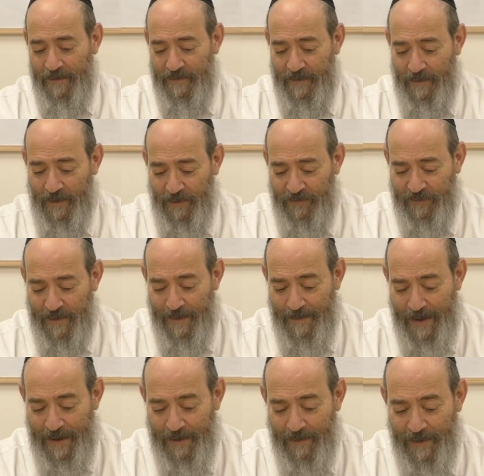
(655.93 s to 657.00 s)
So Moshe
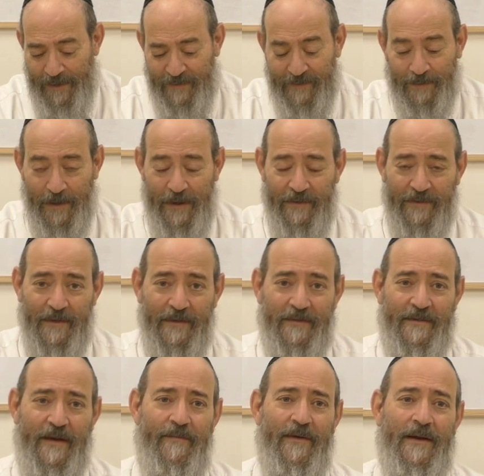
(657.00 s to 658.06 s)
Rabbeinu explains it in
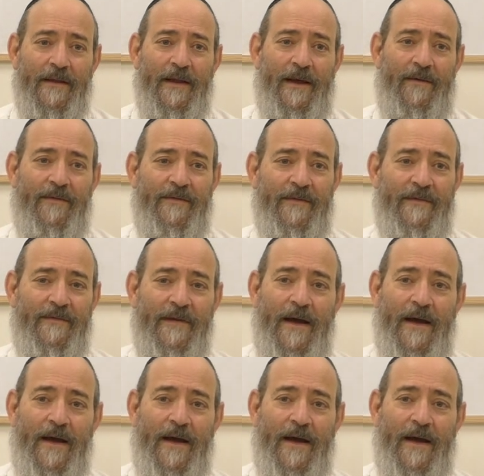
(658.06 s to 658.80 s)
70 languages.